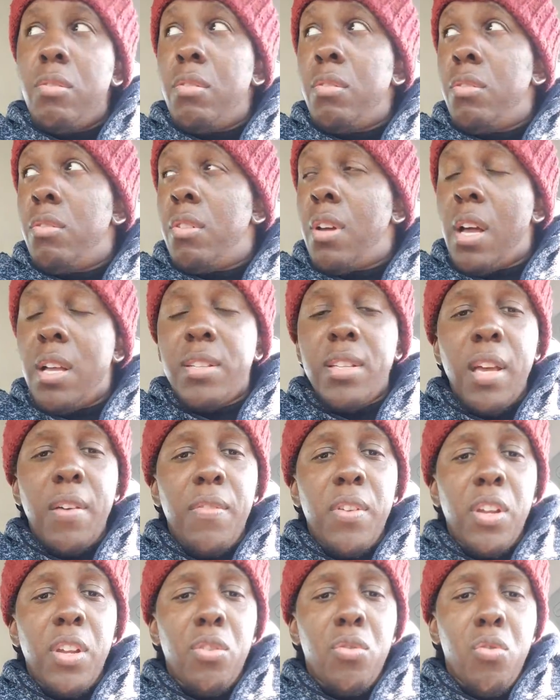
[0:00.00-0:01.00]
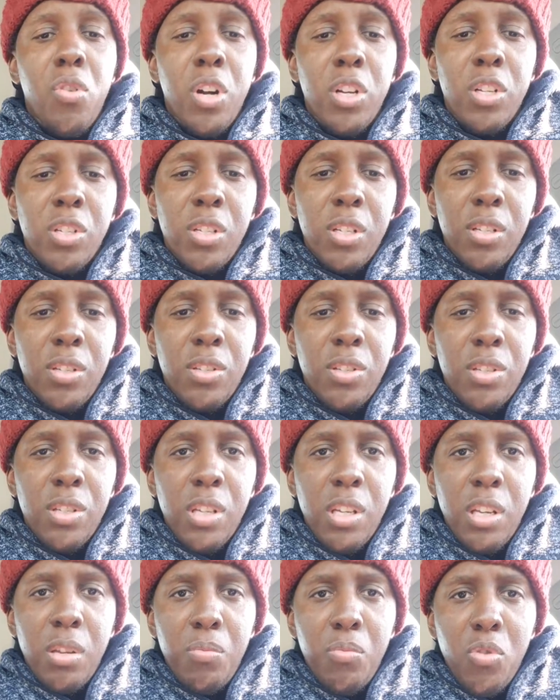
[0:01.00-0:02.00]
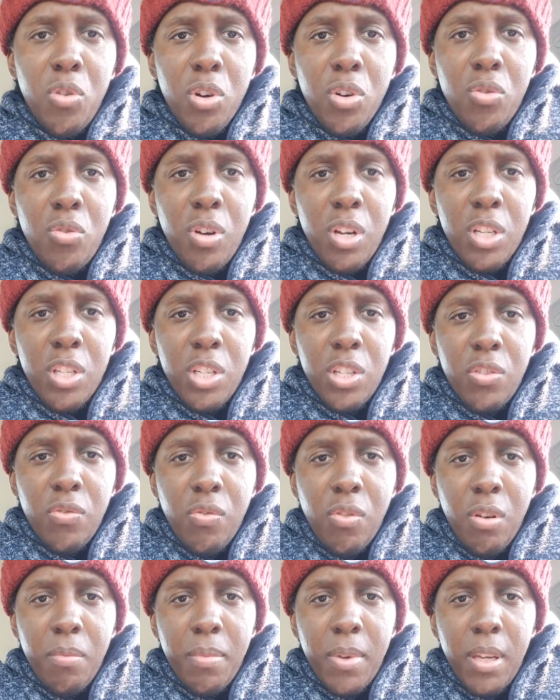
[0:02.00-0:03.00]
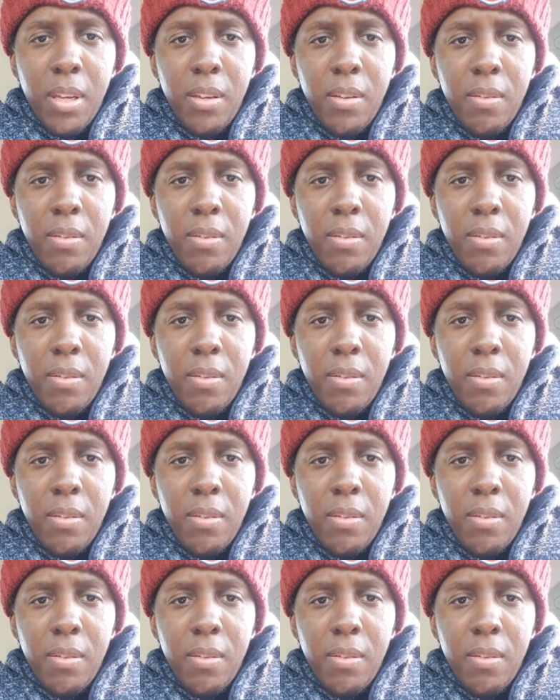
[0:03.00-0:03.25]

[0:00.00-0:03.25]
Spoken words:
you guys have any questions? Any more questions for me?